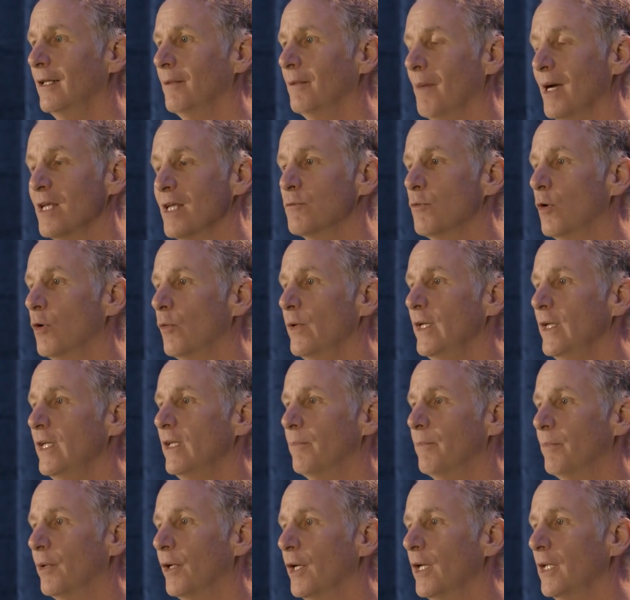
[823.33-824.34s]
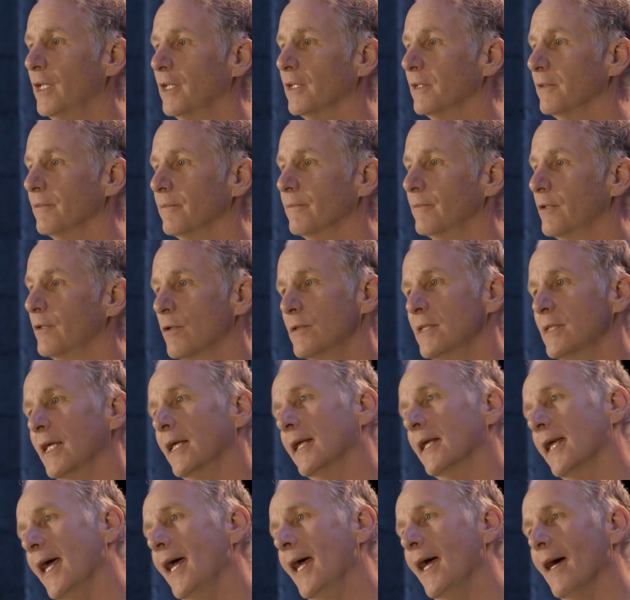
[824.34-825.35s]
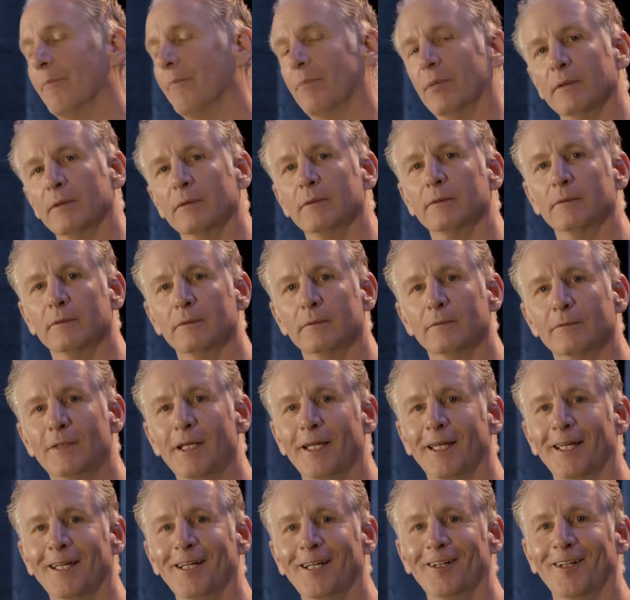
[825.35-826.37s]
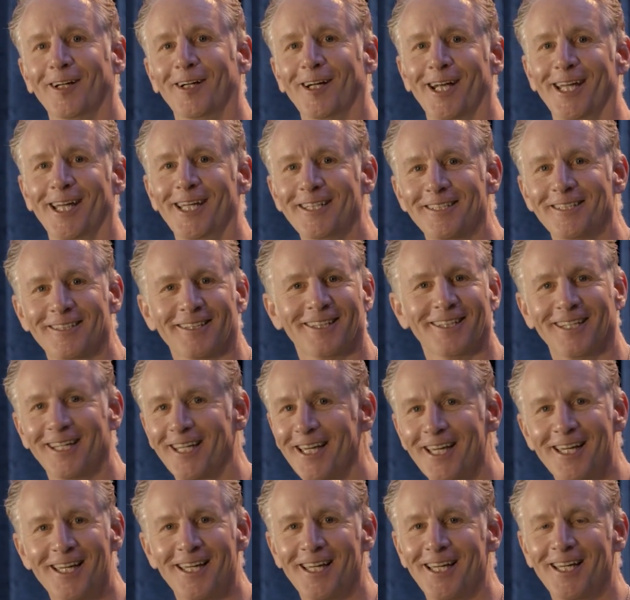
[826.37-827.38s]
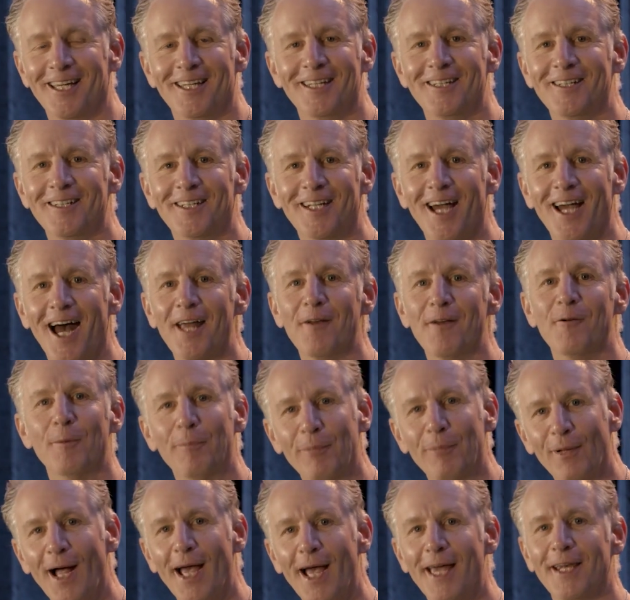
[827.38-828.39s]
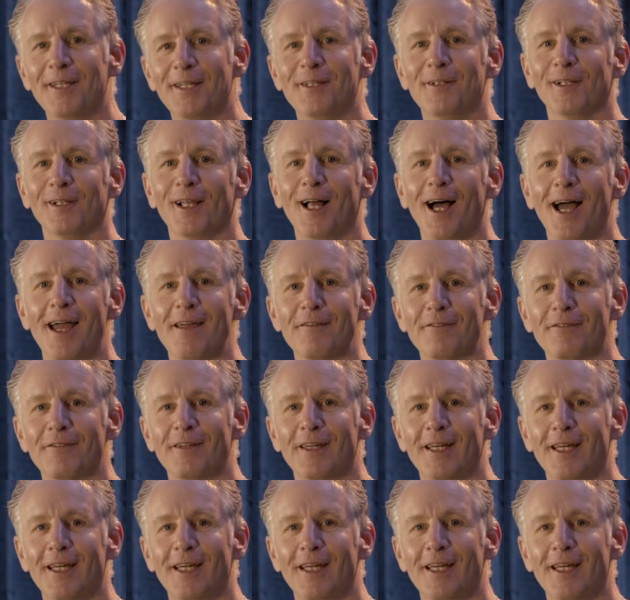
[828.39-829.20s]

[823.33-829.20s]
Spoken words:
Might as well read a book and go take a nap. Right? You got to apply it in your life.